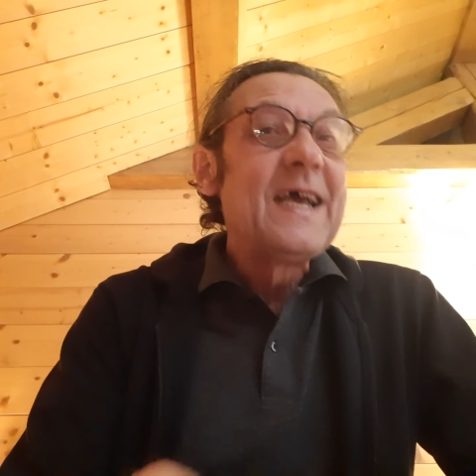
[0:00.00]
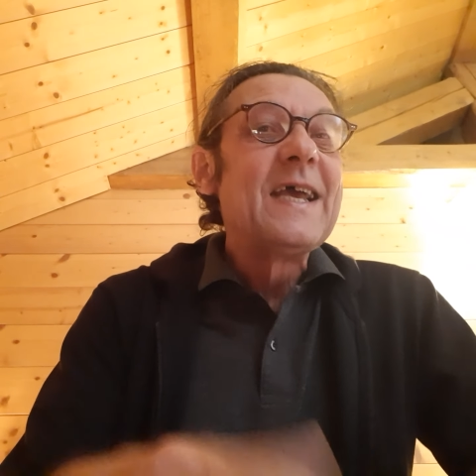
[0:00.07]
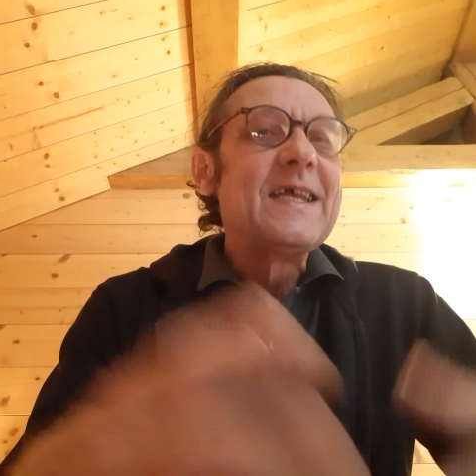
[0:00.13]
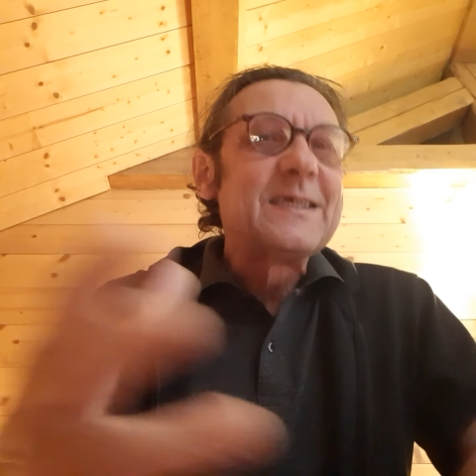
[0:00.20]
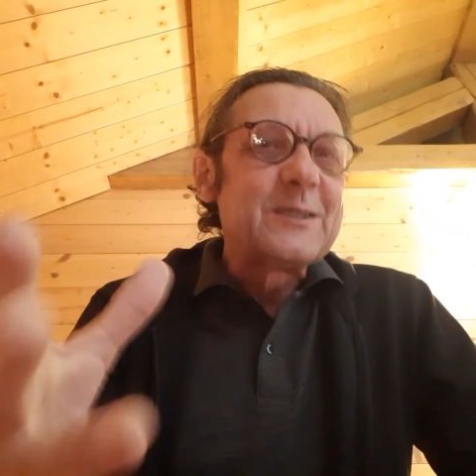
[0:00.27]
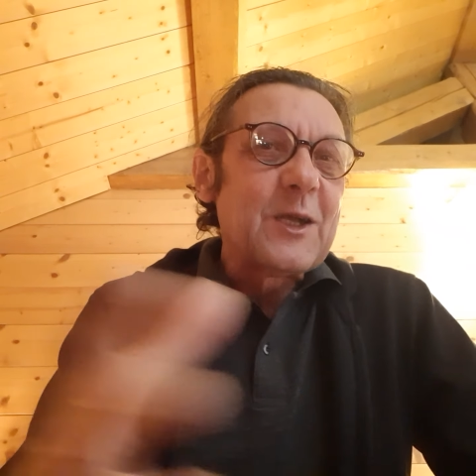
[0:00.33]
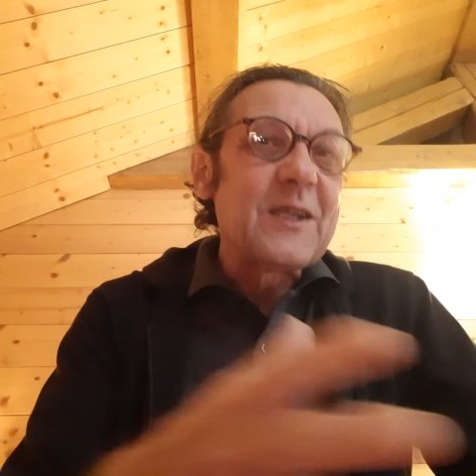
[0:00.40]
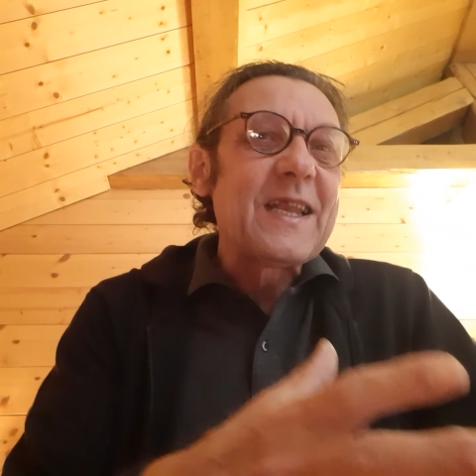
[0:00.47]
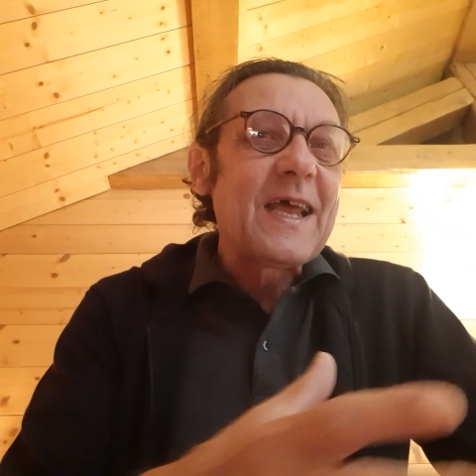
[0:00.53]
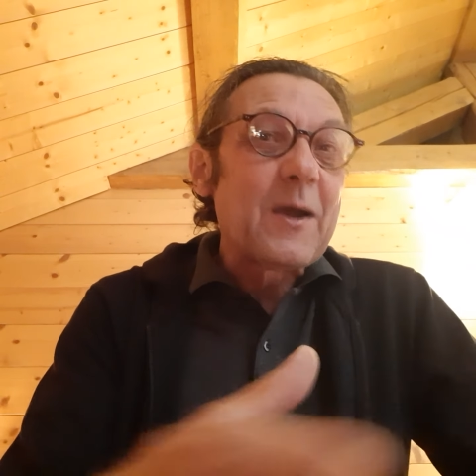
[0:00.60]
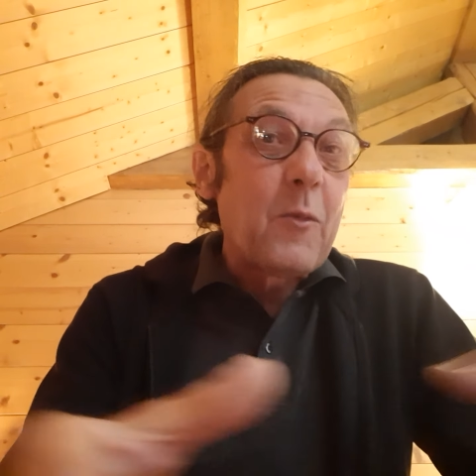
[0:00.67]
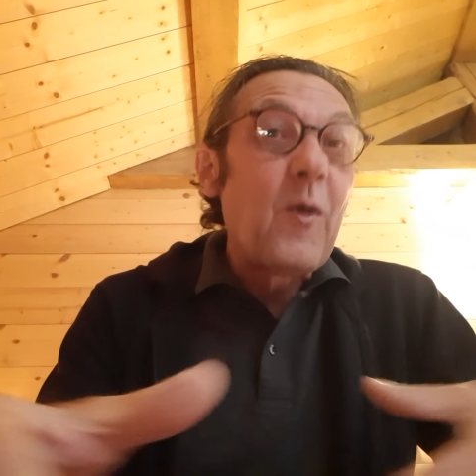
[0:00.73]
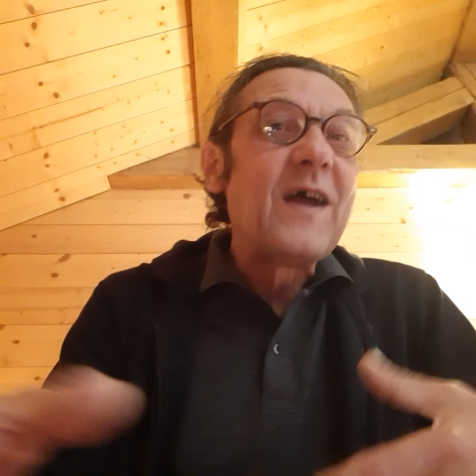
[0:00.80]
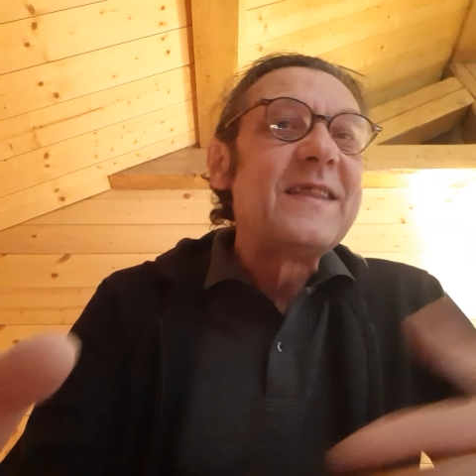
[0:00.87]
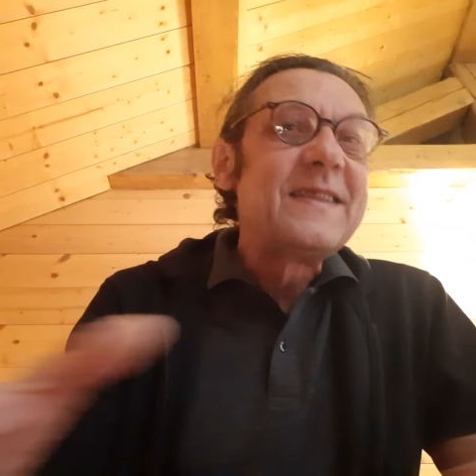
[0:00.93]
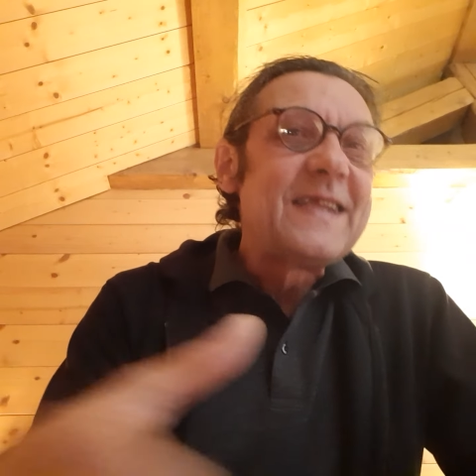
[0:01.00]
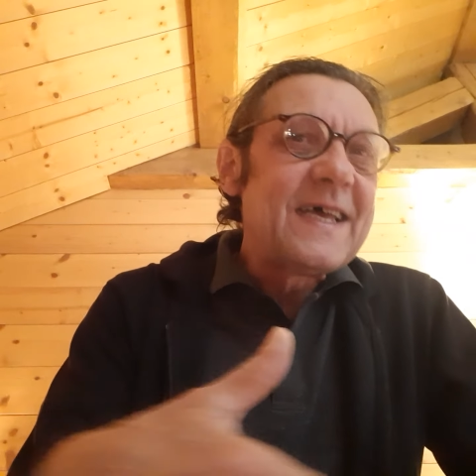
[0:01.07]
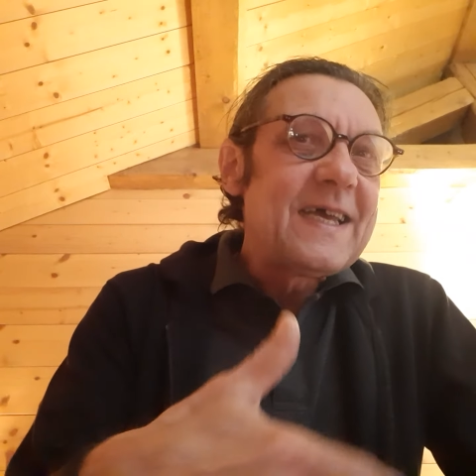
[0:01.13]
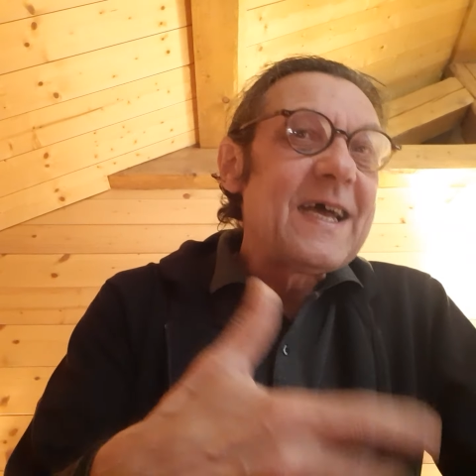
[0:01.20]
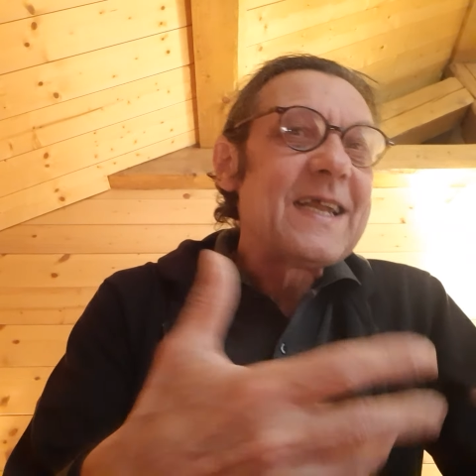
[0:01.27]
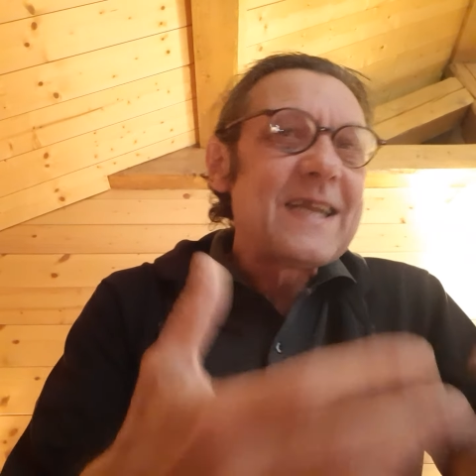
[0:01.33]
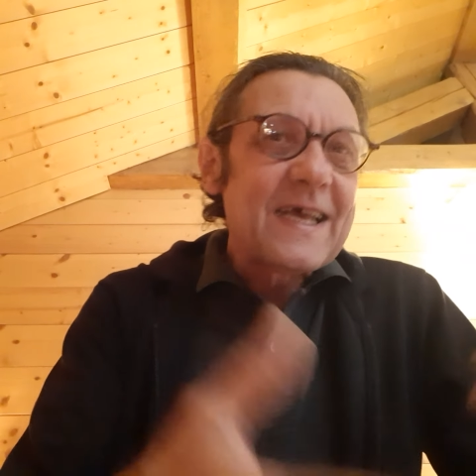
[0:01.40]
It's not like one
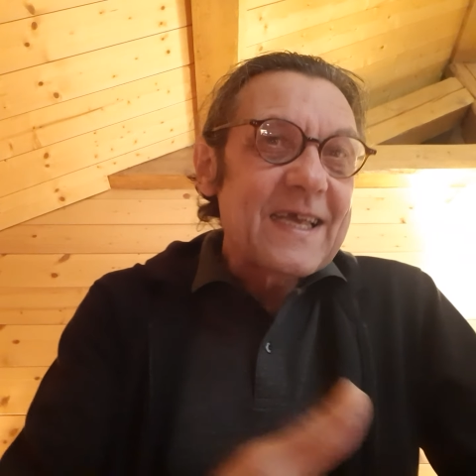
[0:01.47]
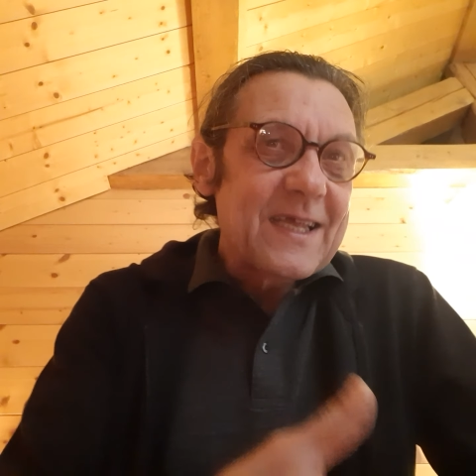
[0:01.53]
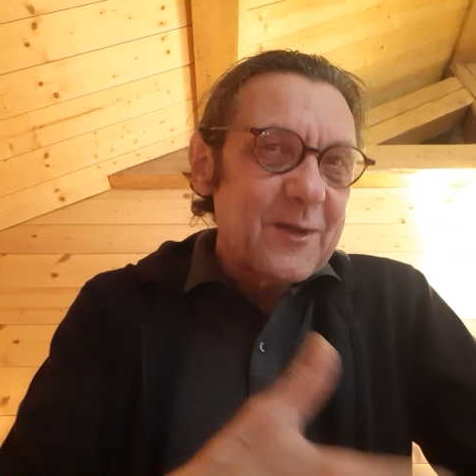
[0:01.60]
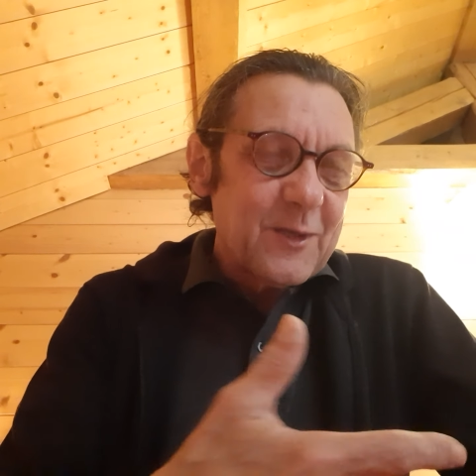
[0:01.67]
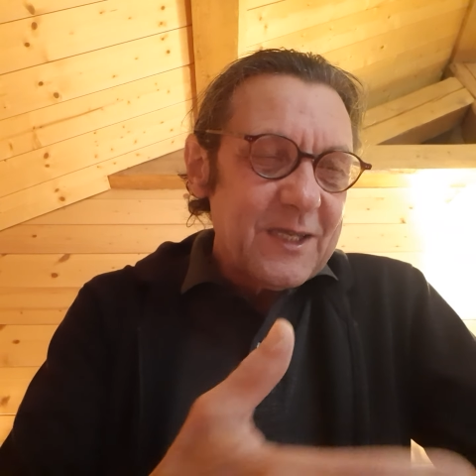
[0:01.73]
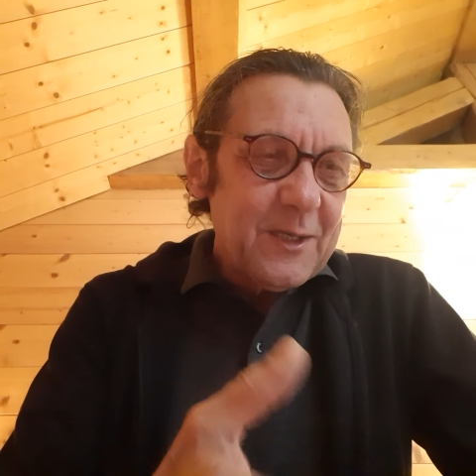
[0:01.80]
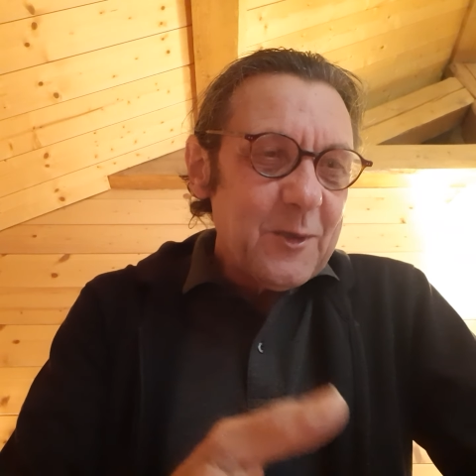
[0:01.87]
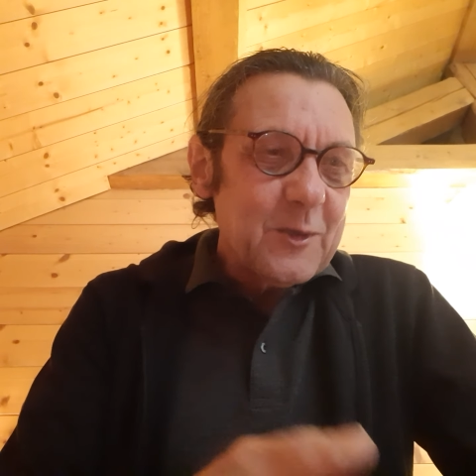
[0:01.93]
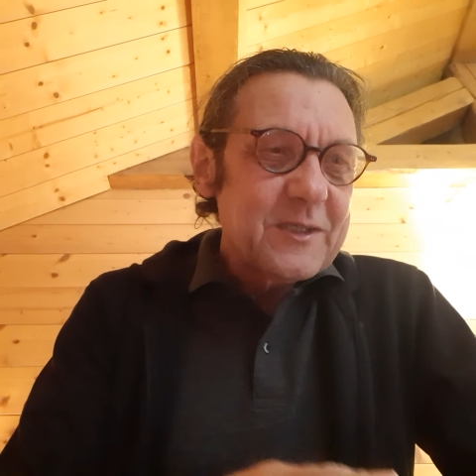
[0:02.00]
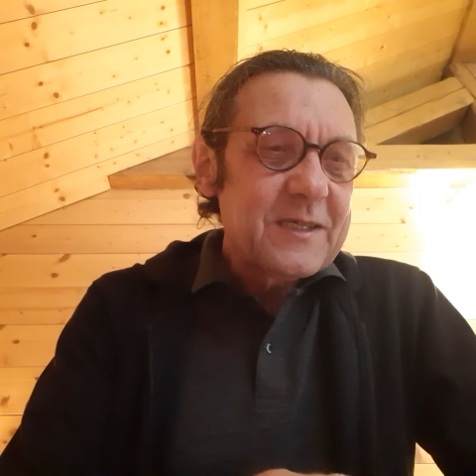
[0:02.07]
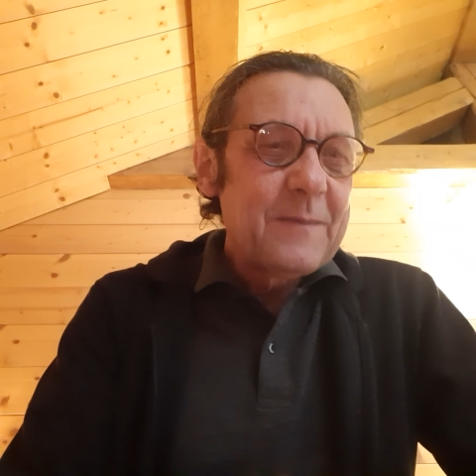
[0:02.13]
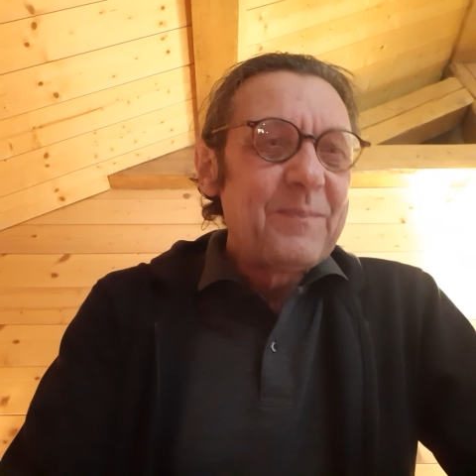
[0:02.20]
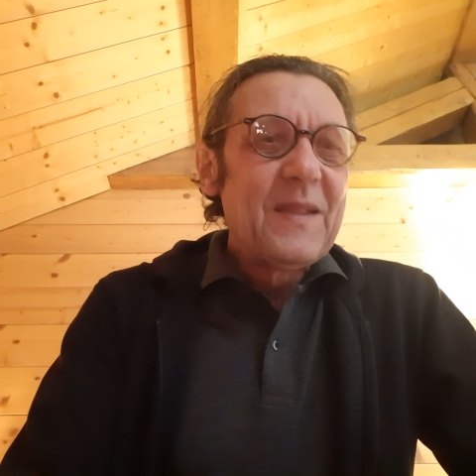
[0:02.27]
day, like on the Earth.